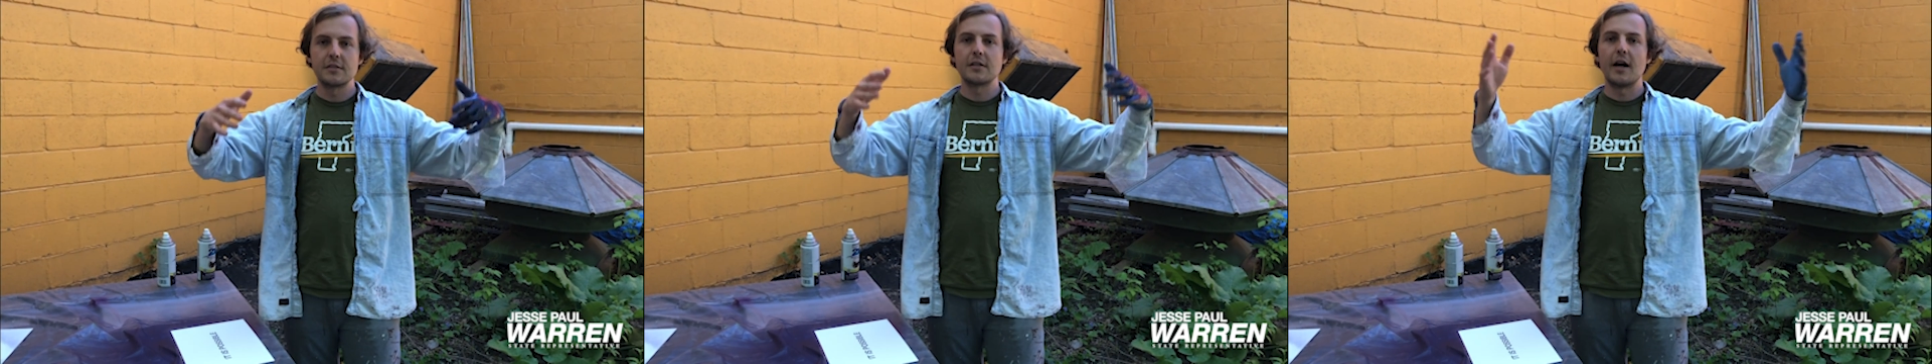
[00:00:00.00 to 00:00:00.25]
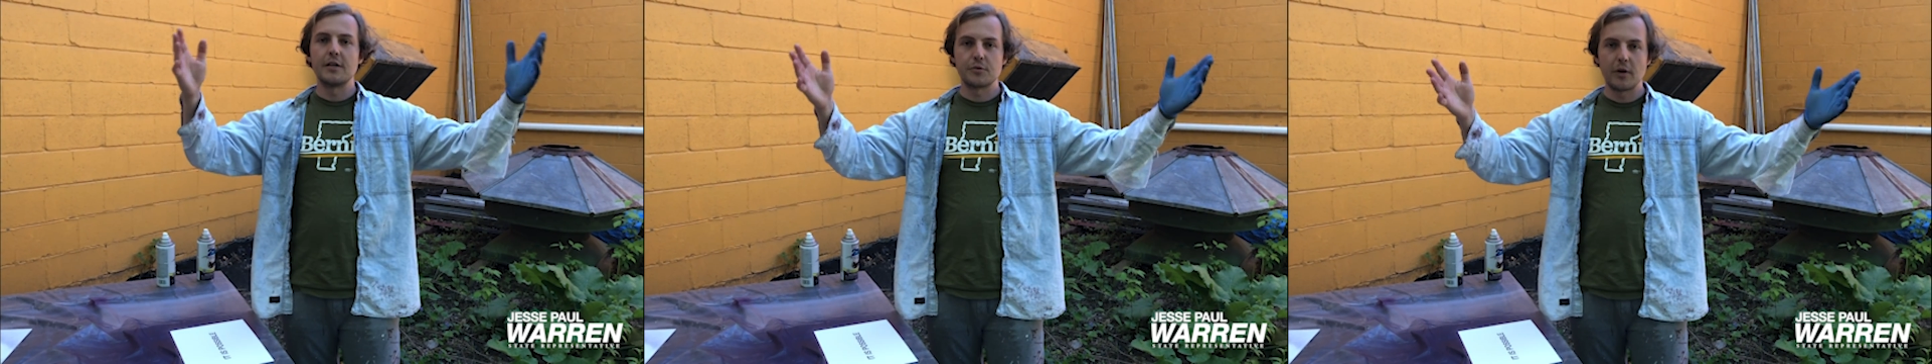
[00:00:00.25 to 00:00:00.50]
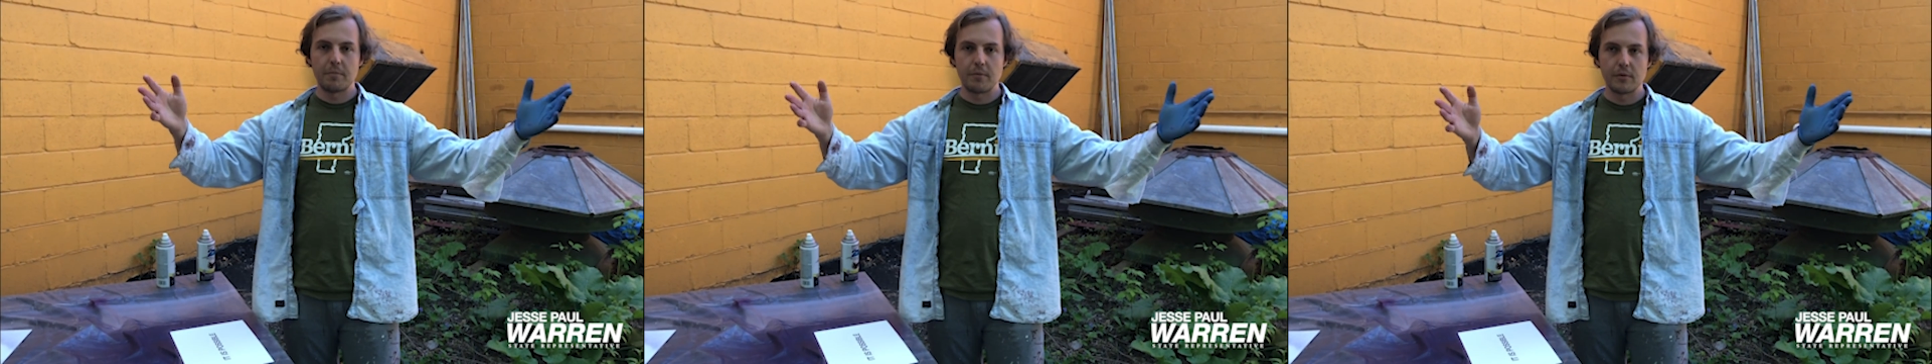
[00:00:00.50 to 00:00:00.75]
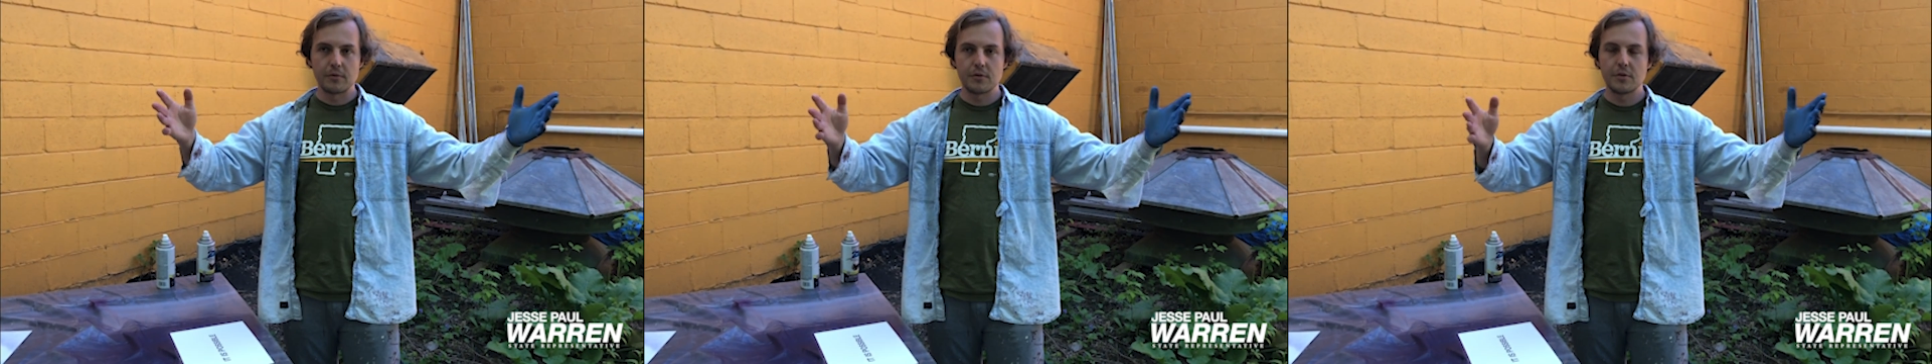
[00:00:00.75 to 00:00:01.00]

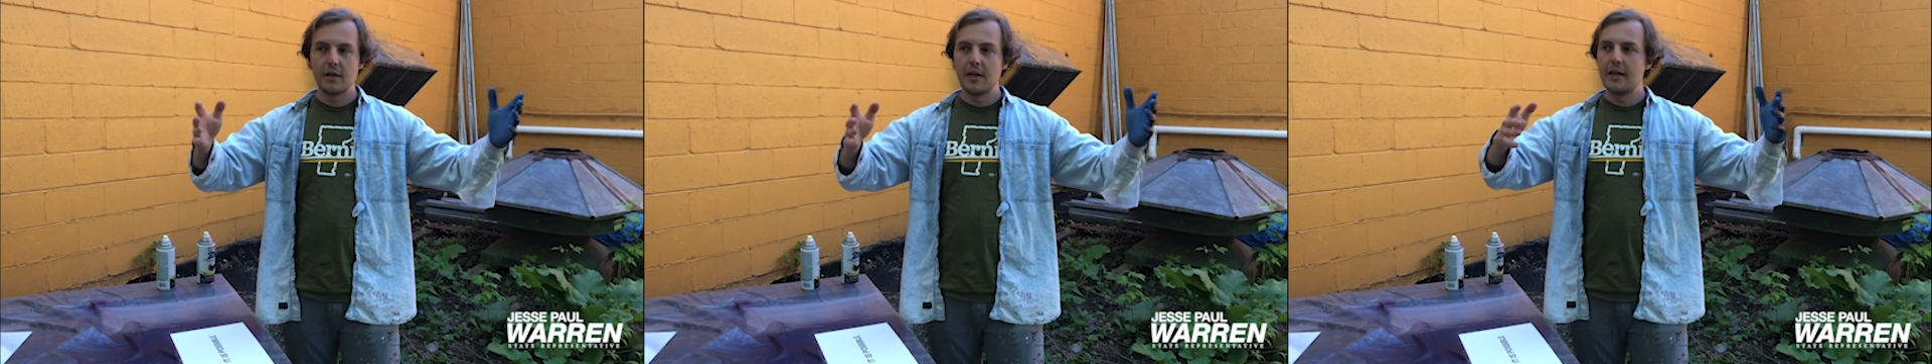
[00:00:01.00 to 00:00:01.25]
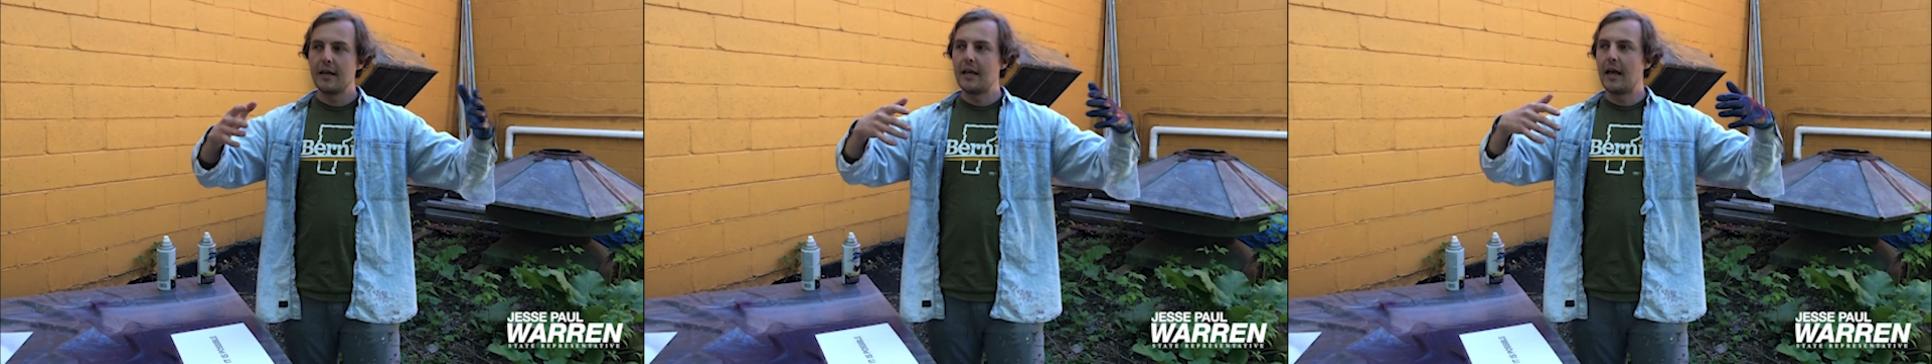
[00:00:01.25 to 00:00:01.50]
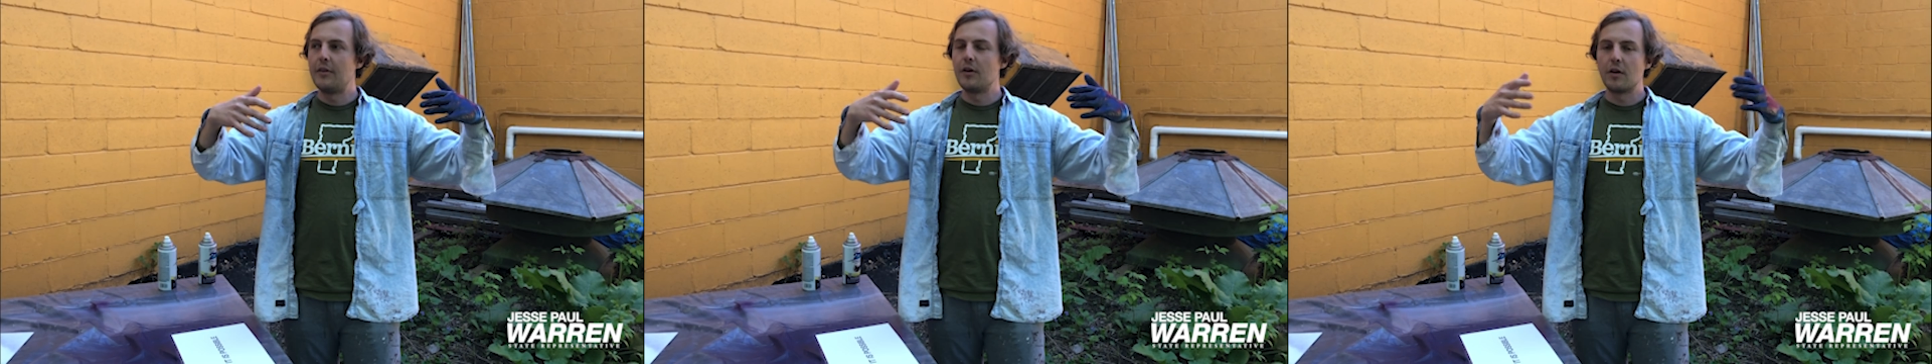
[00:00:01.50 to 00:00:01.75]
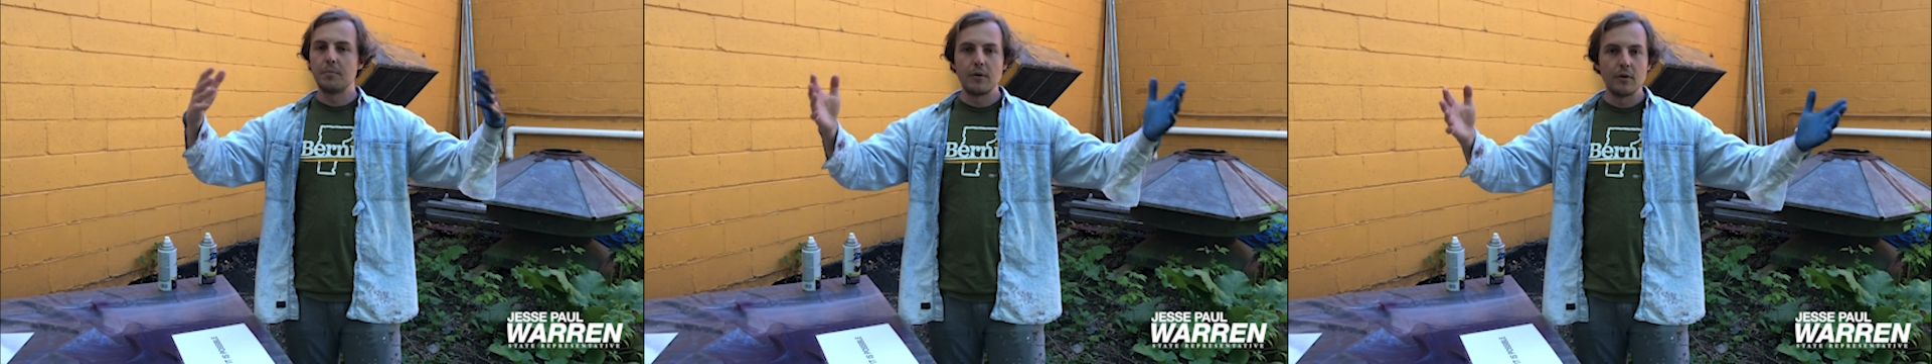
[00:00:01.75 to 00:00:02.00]
skyscrapers and the
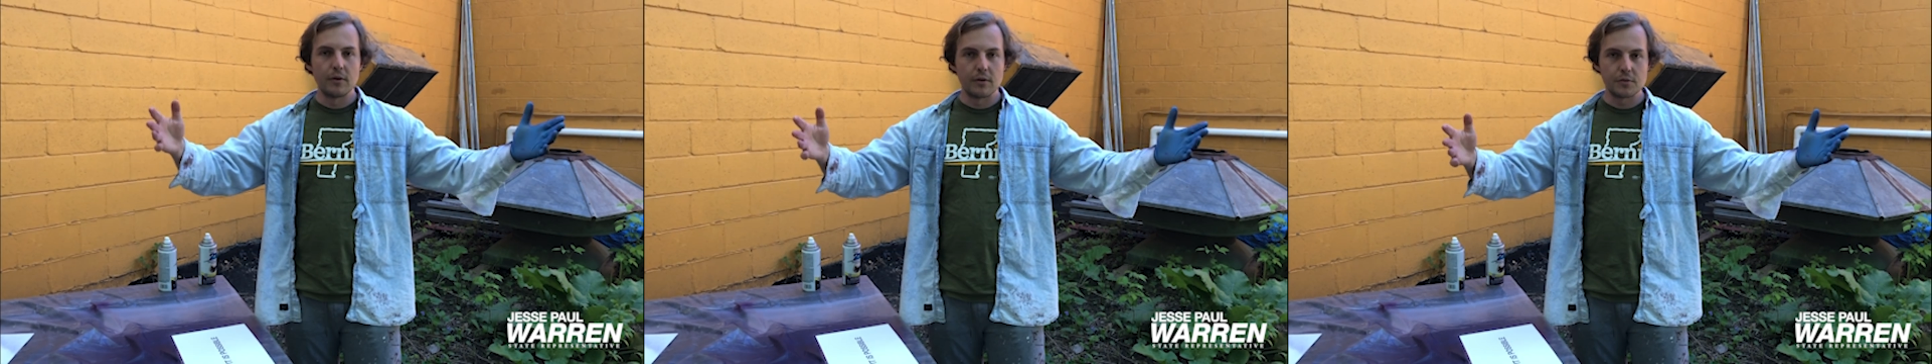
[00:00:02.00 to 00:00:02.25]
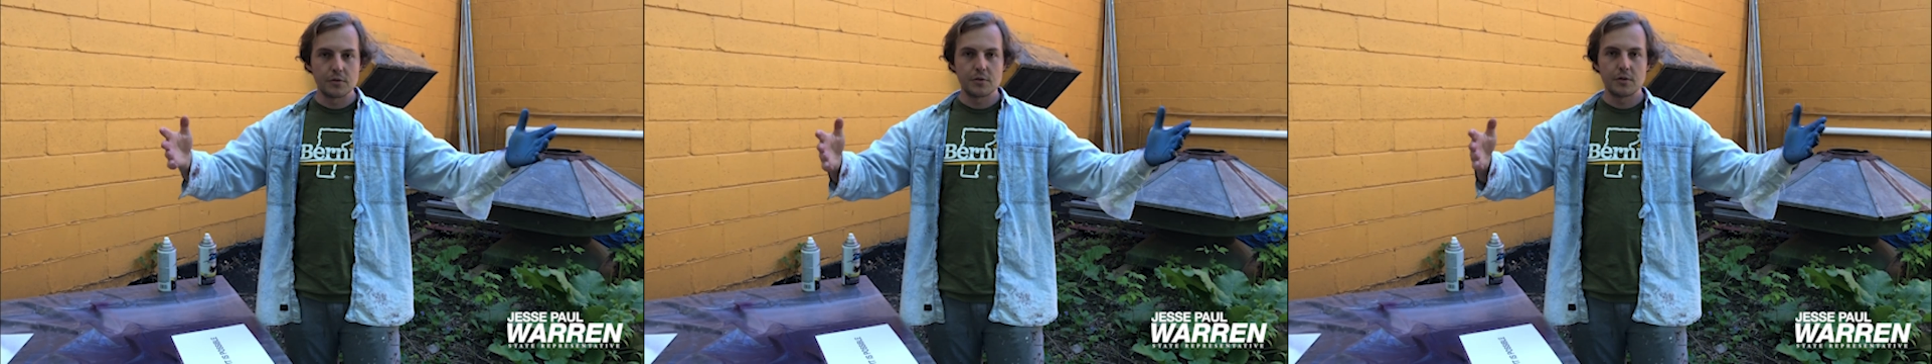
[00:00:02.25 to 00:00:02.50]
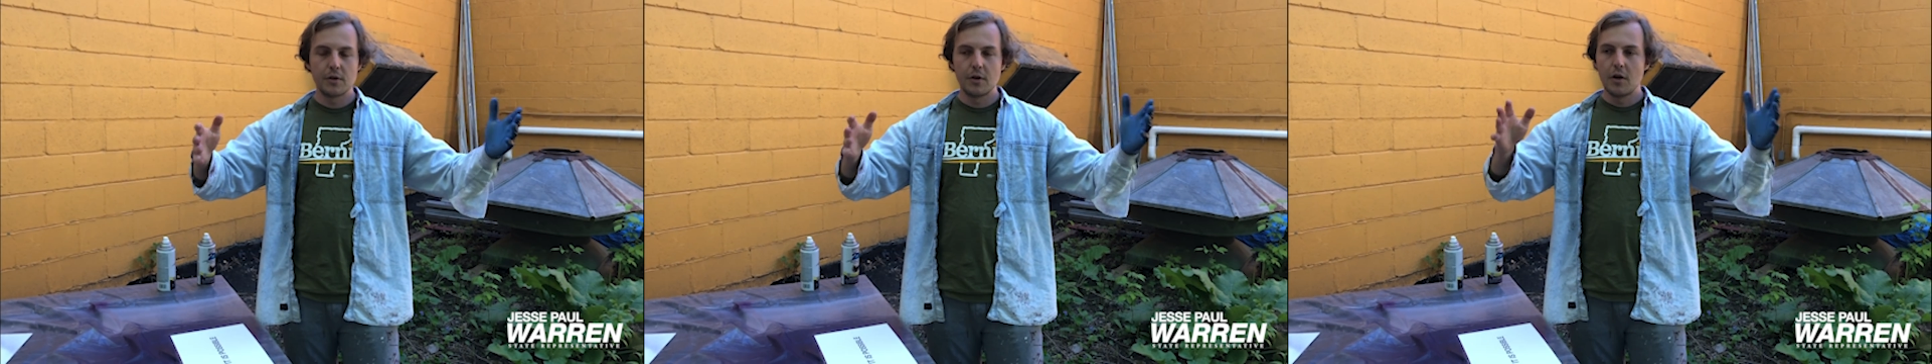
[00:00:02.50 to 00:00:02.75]
computers,